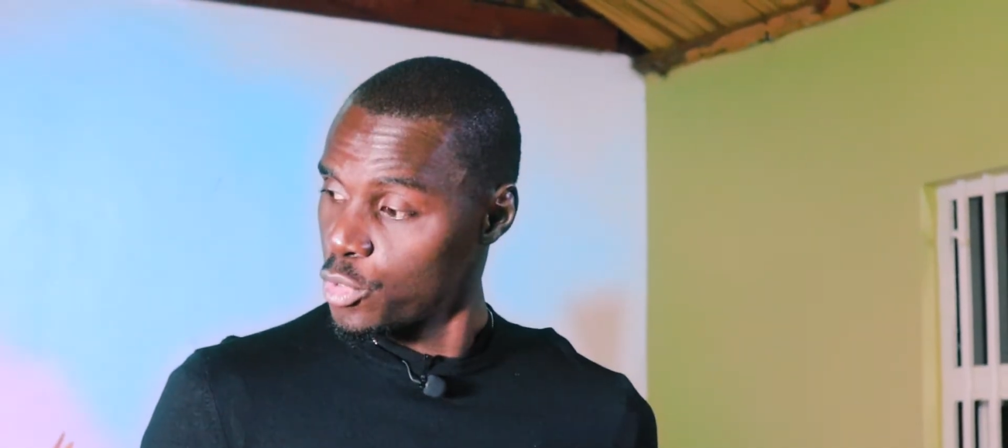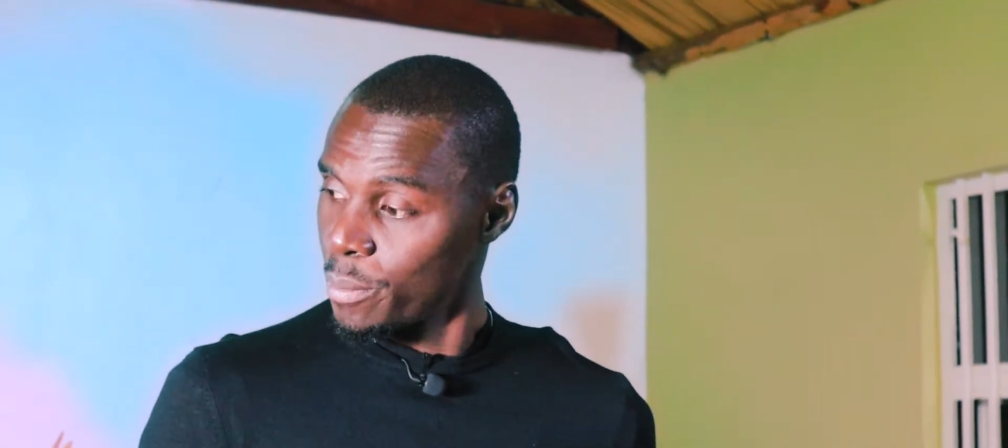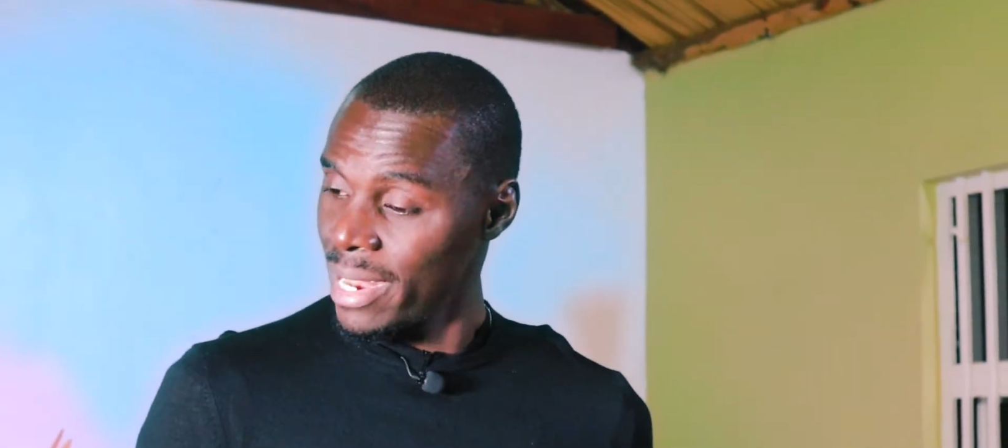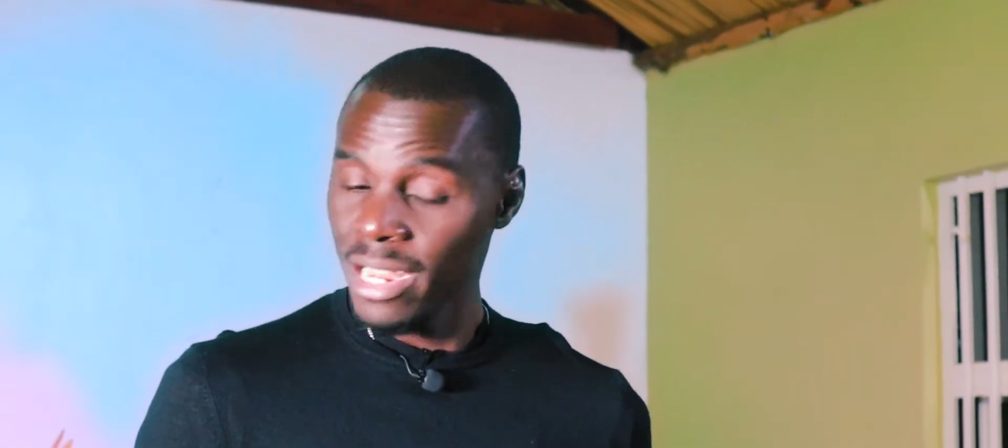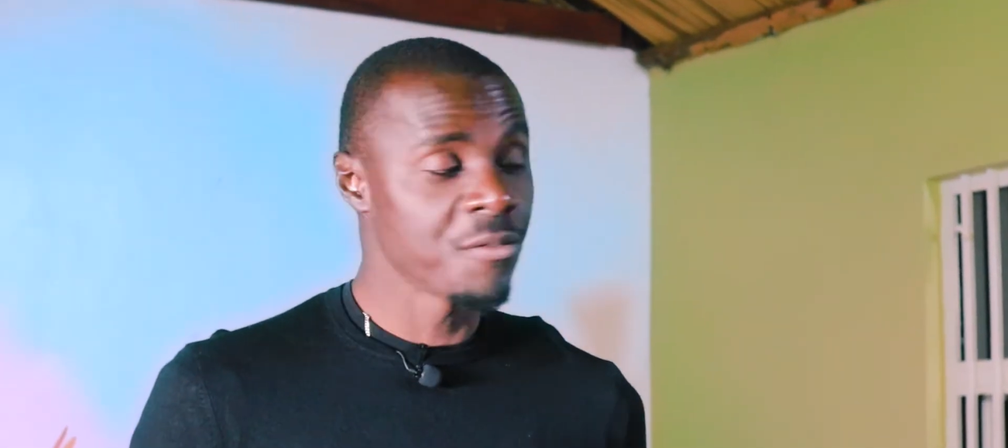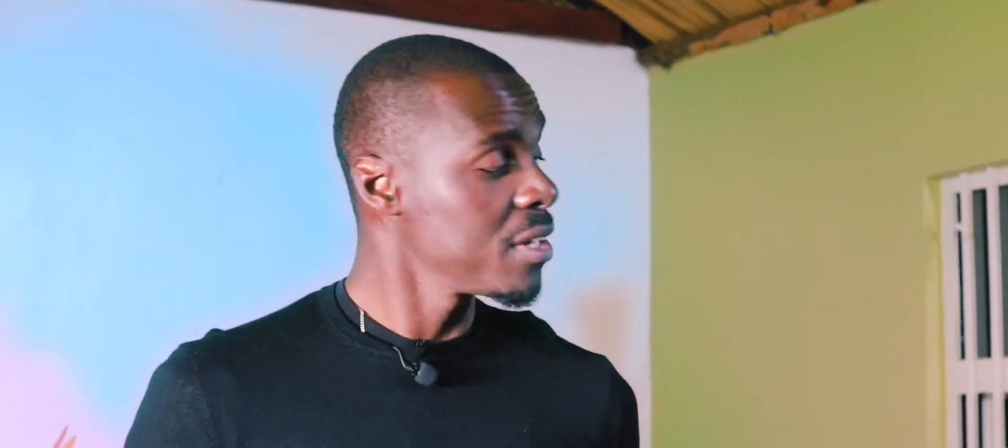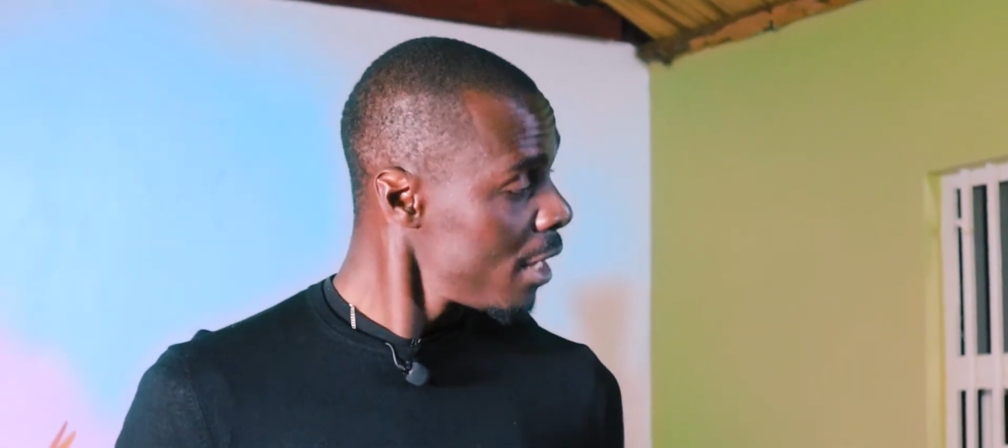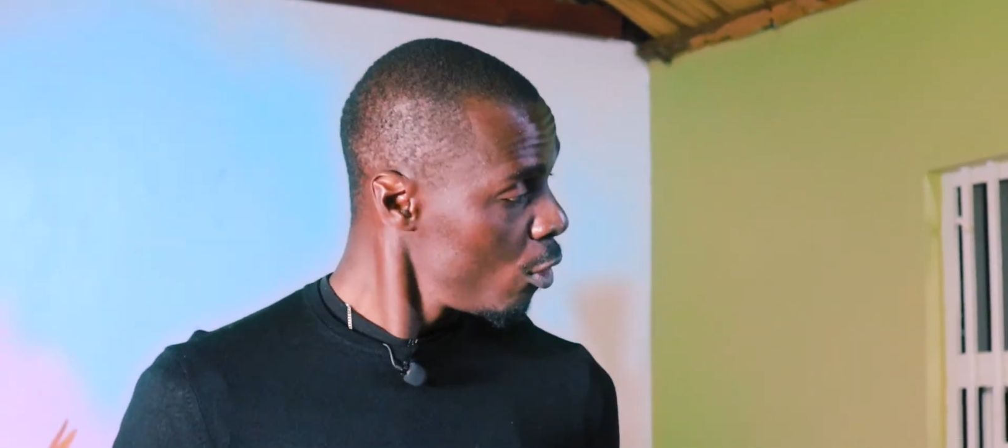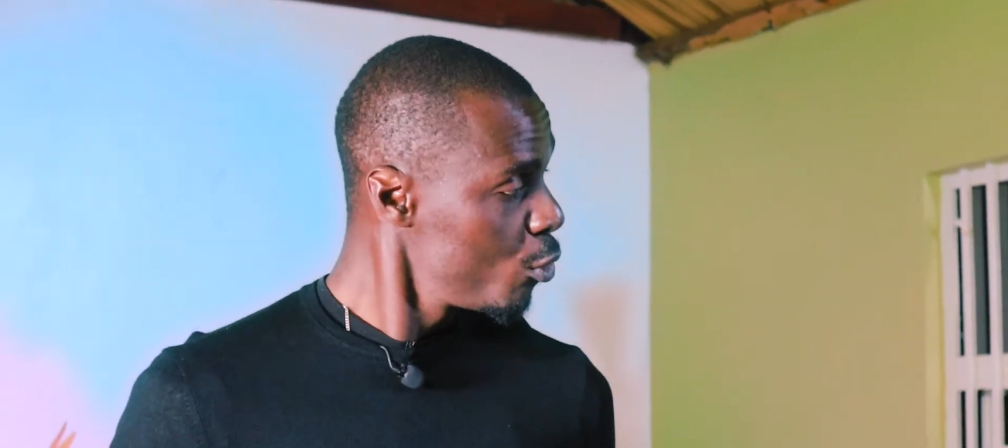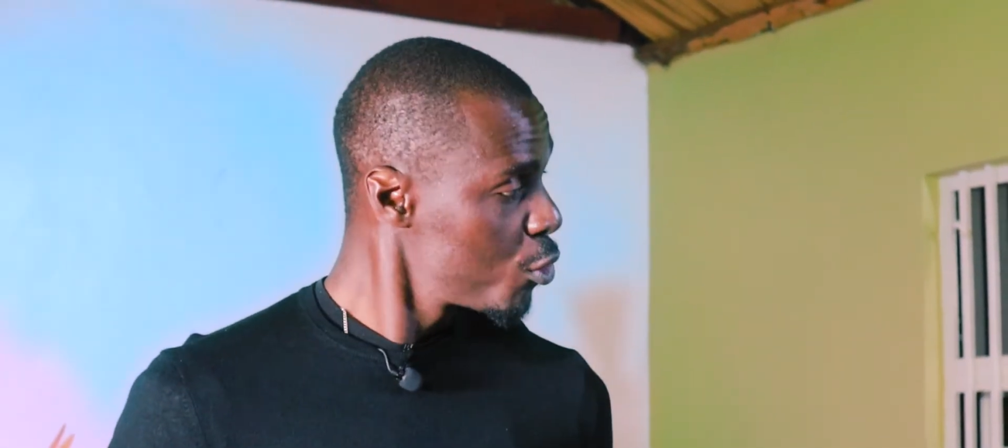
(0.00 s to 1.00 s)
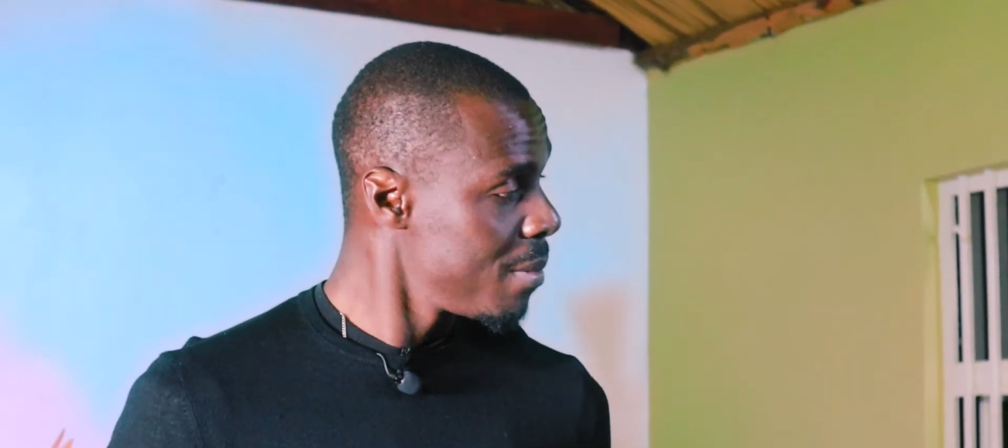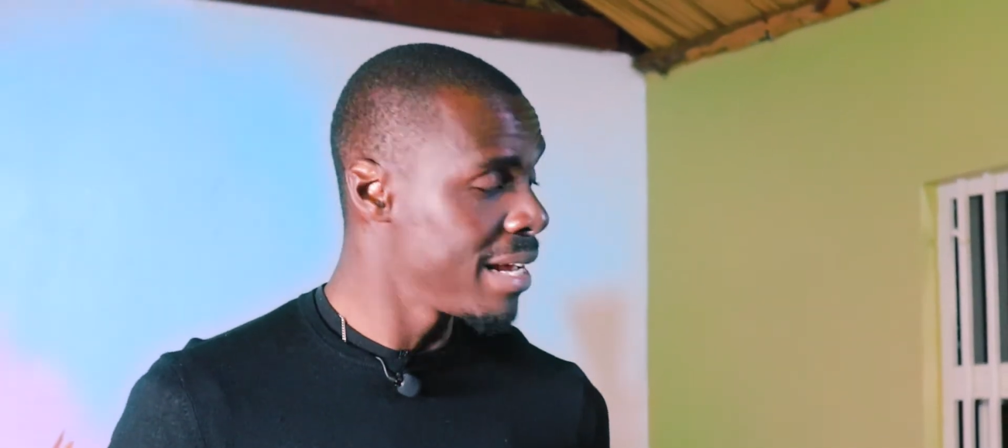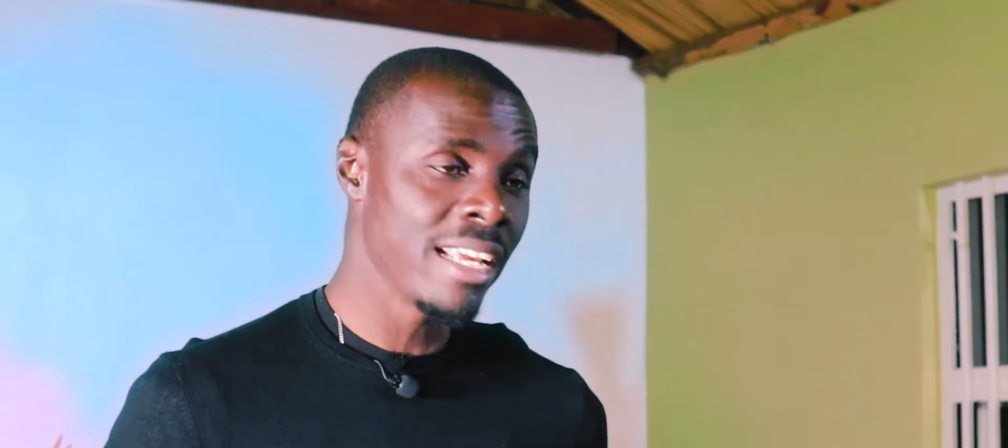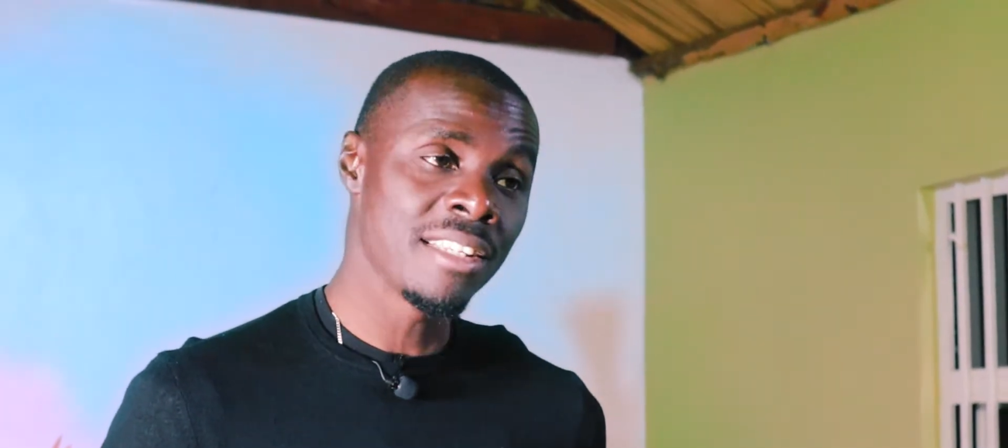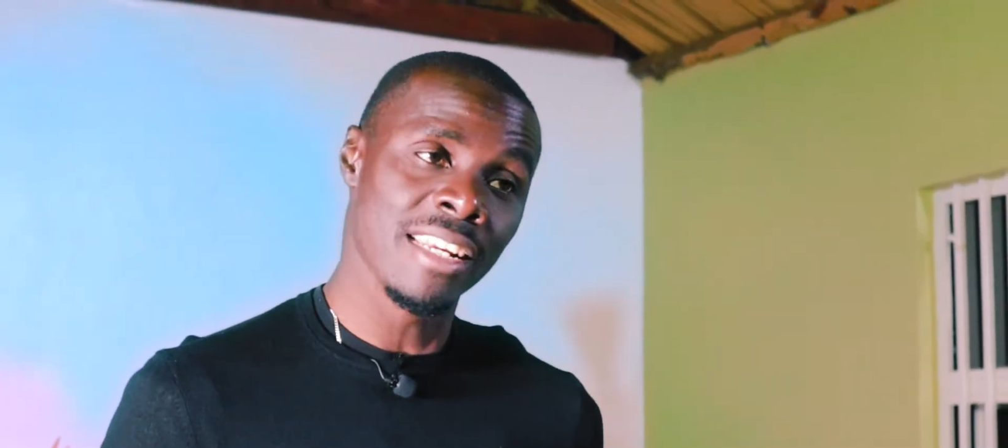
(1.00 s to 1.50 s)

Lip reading: to my left and I look to my right